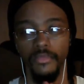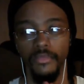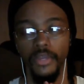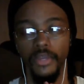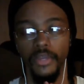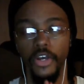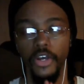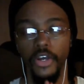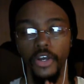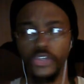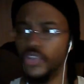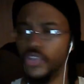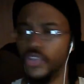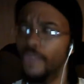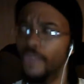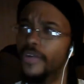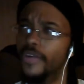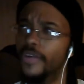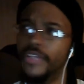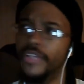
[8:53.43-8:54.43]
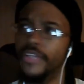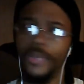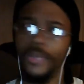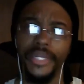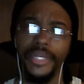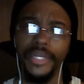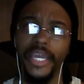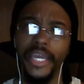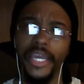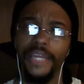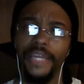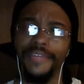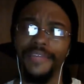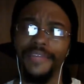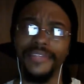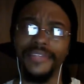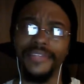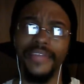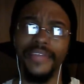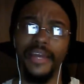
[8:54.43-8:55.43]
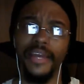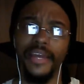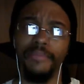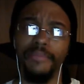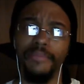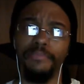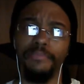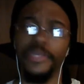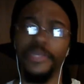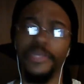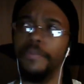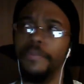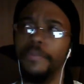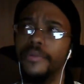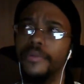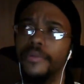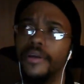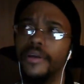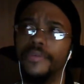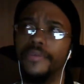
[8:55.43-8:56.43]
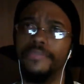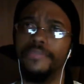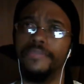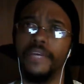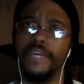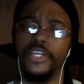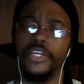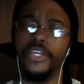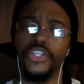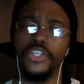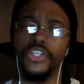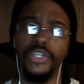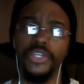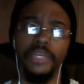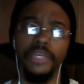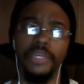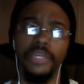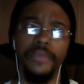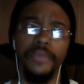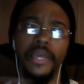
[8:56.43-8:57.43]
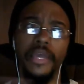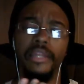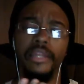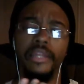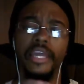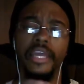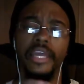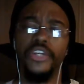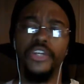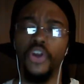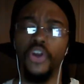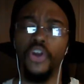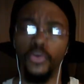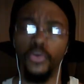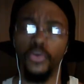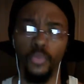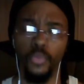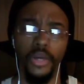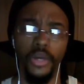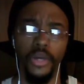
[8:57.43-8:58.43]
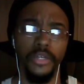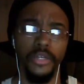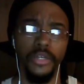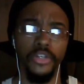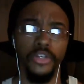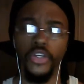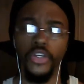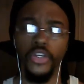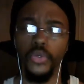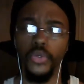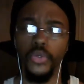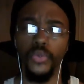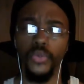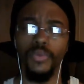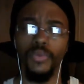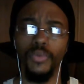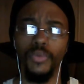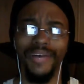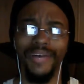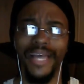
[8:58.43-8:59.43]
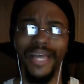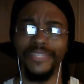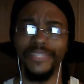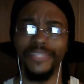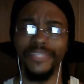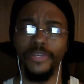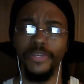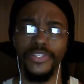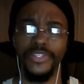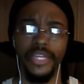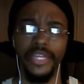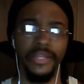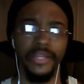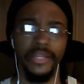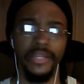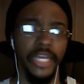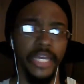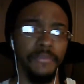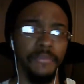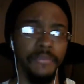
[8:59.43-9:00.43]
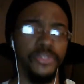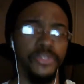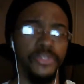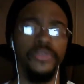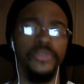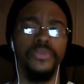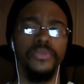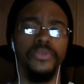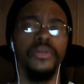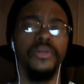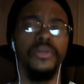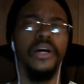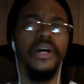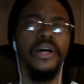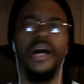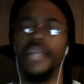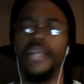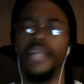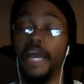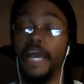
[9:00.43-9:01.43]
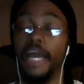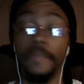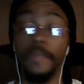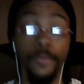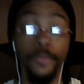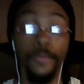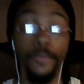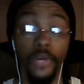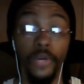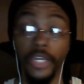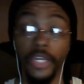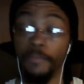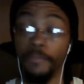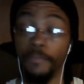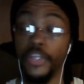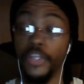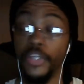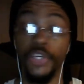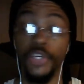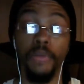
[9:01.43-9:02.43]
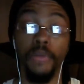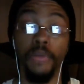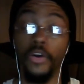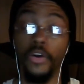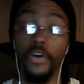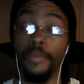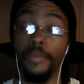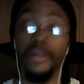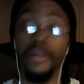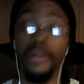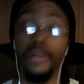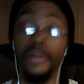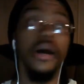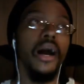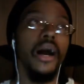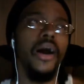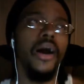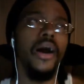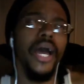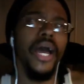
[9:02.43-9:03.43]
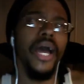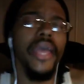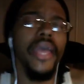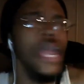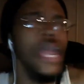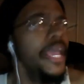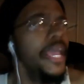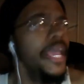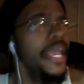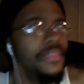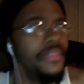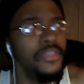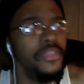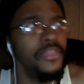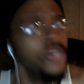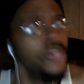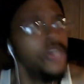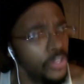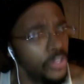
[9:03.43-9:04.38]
So far the only negative is that people are fucking sheep and they don't want new as much as they claim to. A lot of people want to bitch and moan about, I hate the new